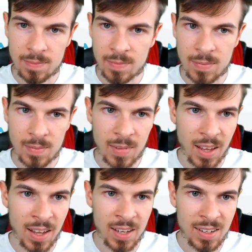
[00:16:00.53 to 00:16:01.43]

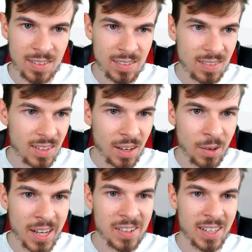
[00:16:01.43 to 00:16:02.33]
Hey. Oh,
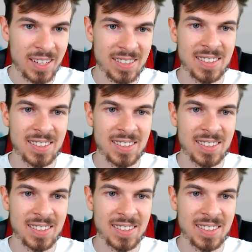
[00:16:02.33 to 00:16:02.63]
here it is.